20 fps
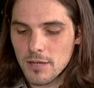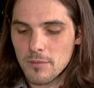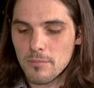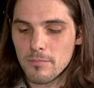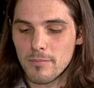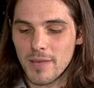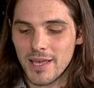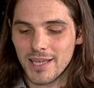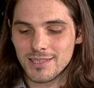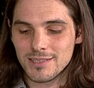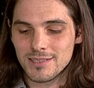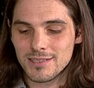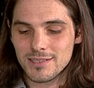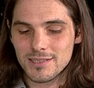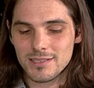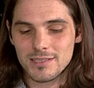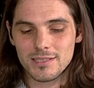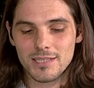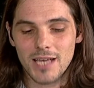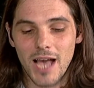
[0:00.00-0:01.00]

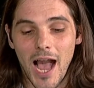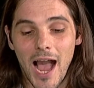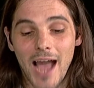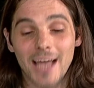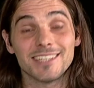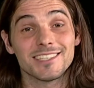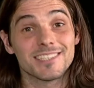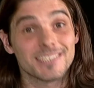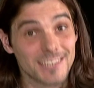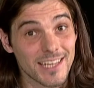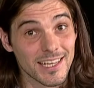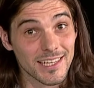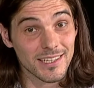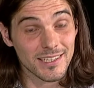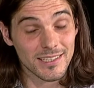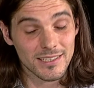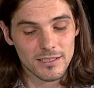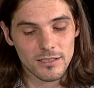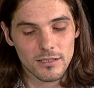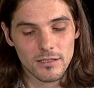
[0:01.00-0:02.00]
means I see,
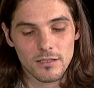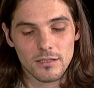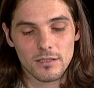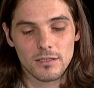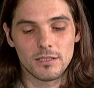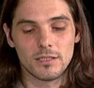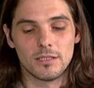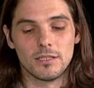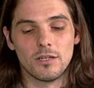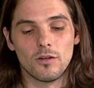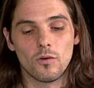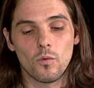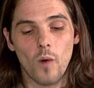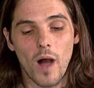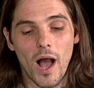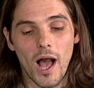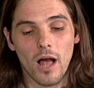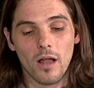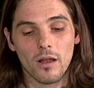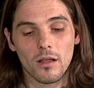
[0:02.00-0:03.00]

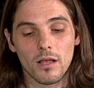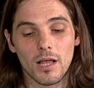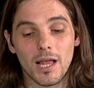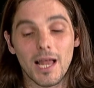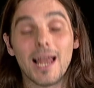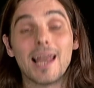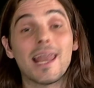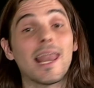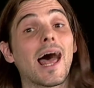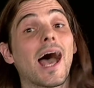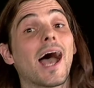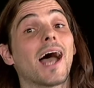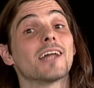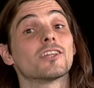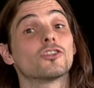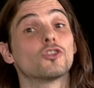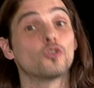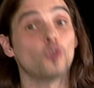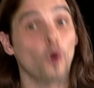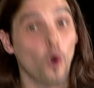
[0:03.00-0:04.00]
while
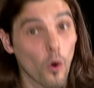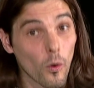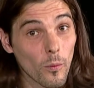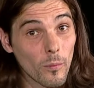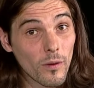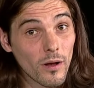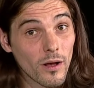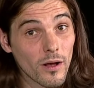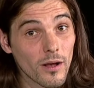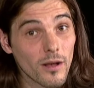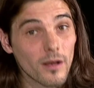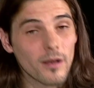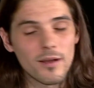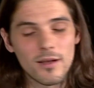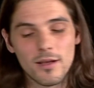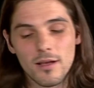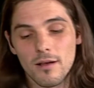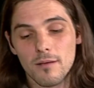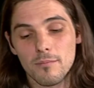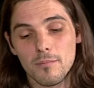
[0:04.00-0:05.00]
látom
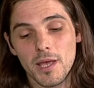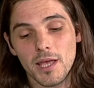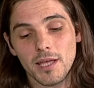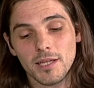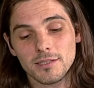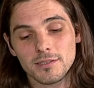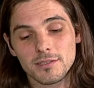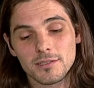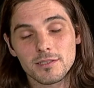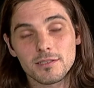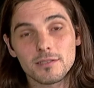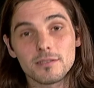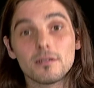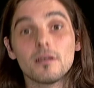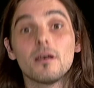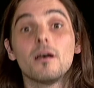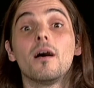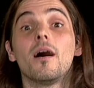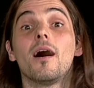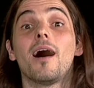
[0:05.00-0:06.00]
means
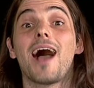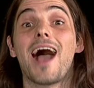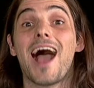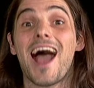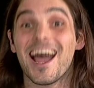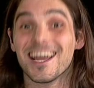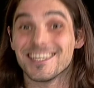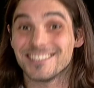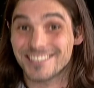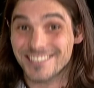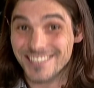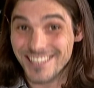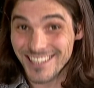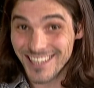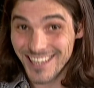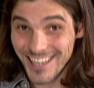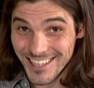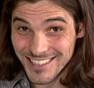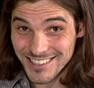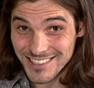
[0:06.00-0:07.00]
I see
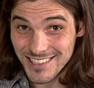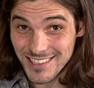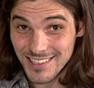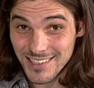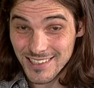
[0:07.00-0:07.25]
it.